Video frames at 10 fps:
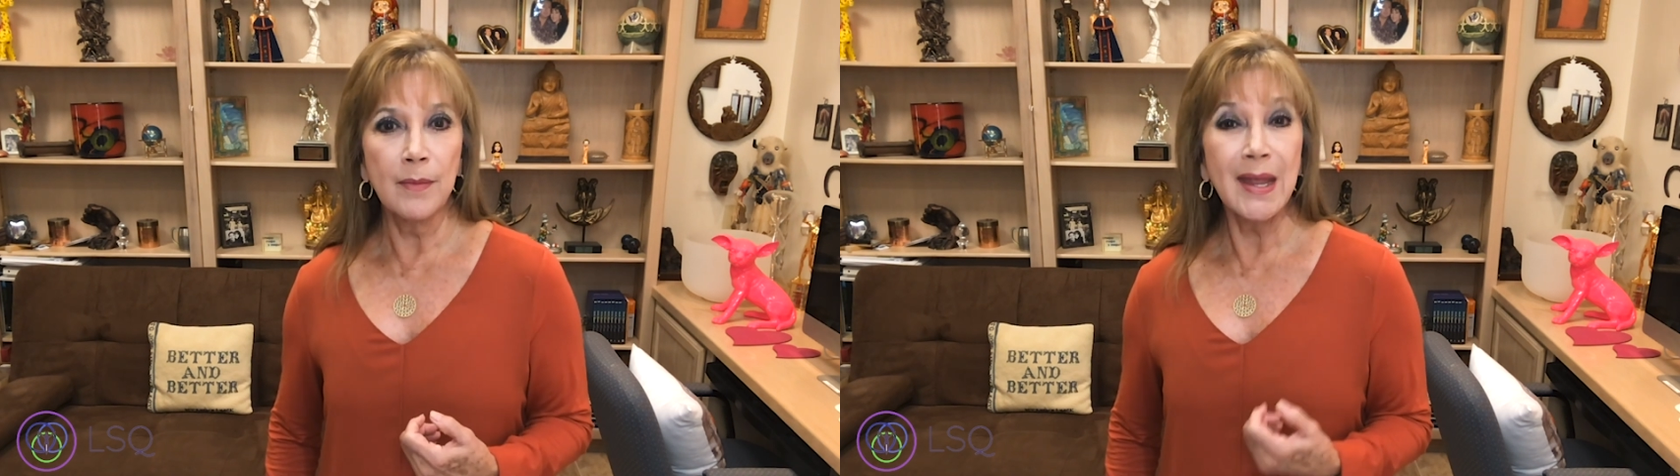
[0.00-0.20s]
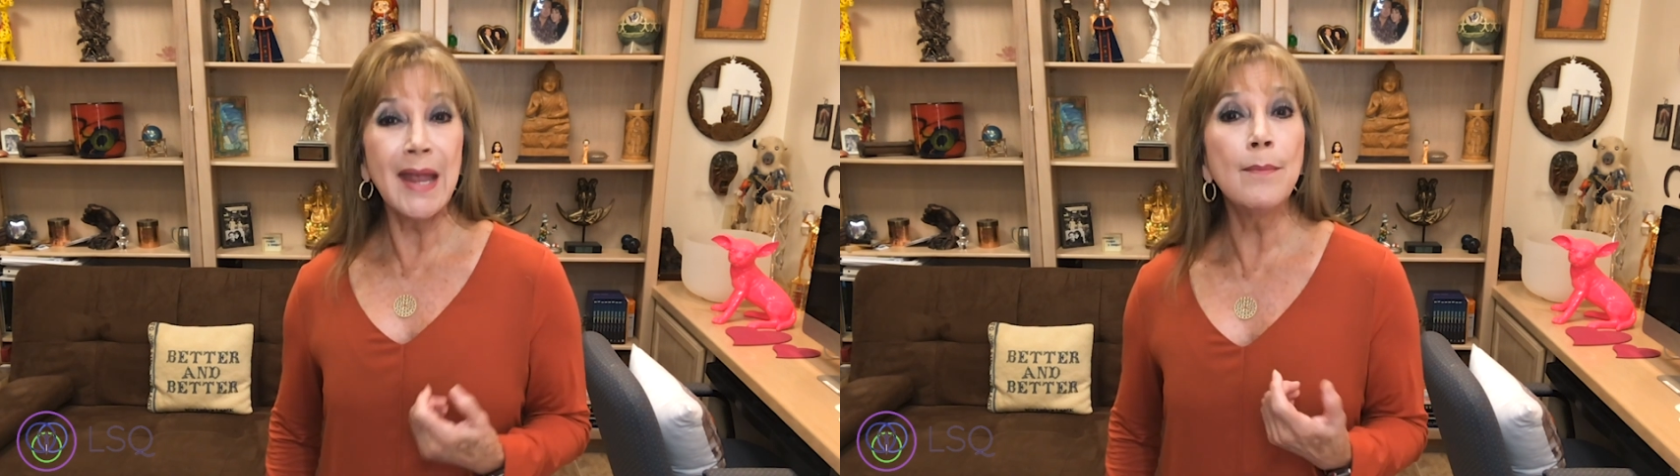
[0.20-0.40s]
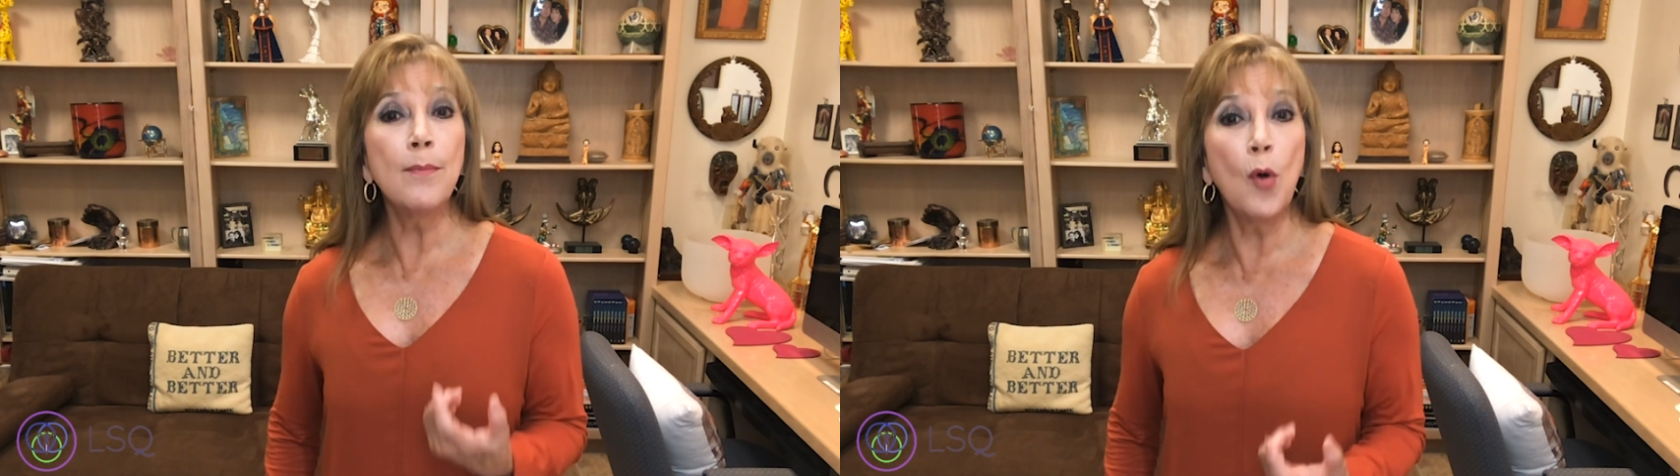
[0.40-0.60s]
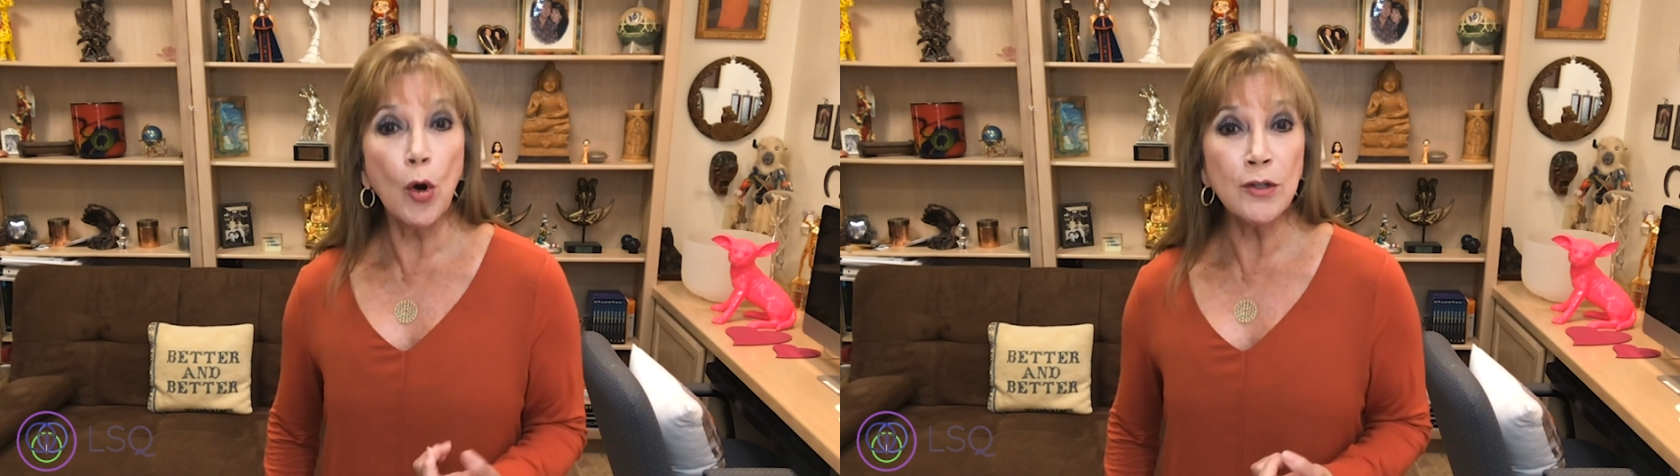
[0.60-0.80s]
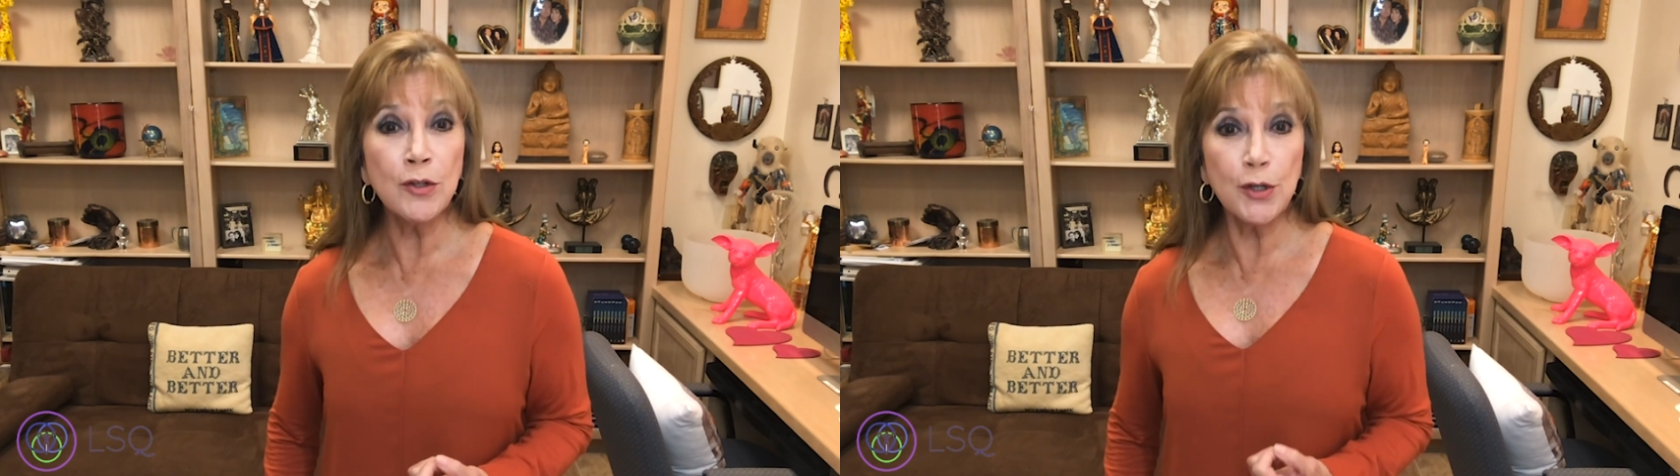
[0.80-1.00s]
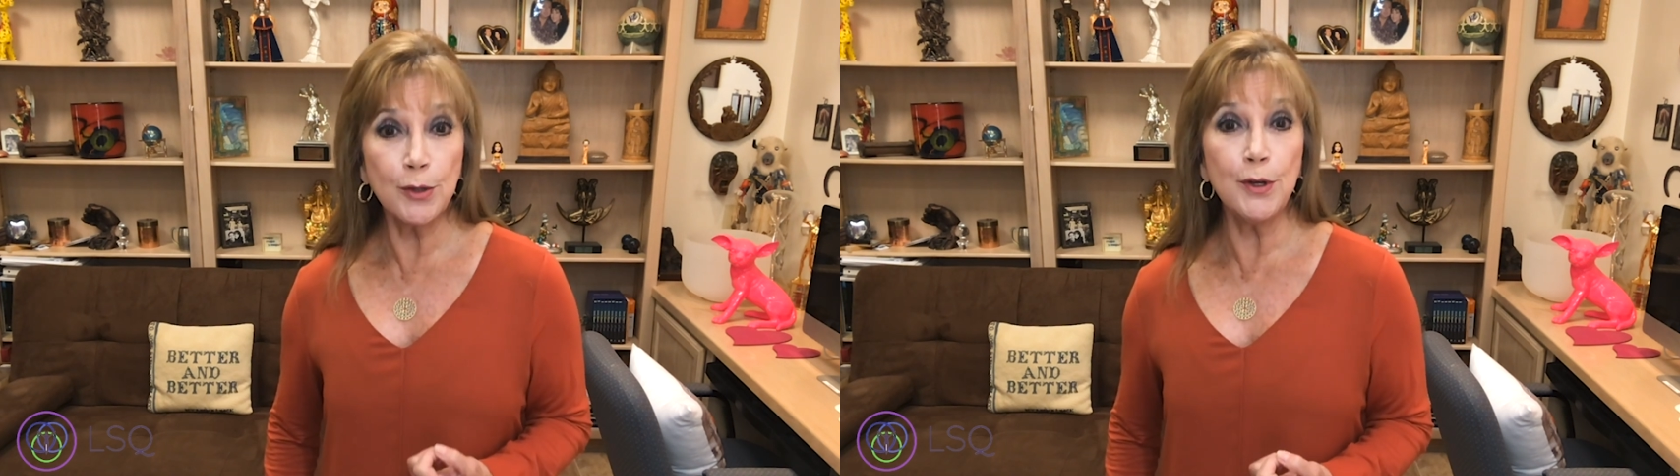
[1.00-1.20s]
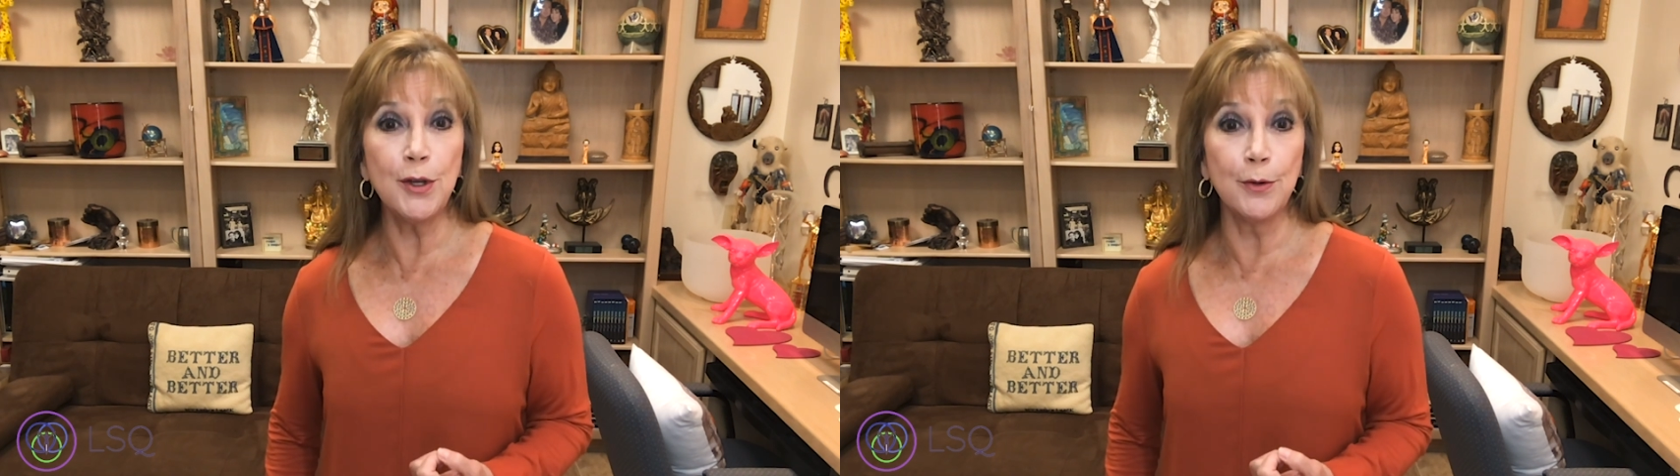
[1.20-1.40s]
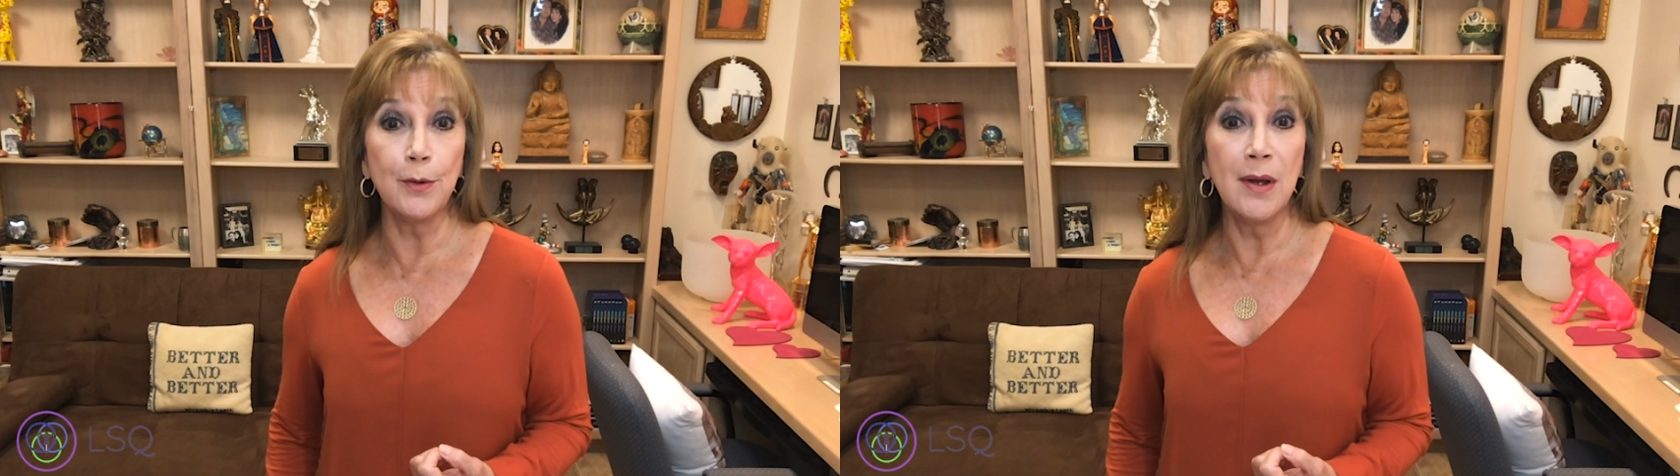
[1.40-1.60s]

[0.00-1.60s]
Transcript: important to you,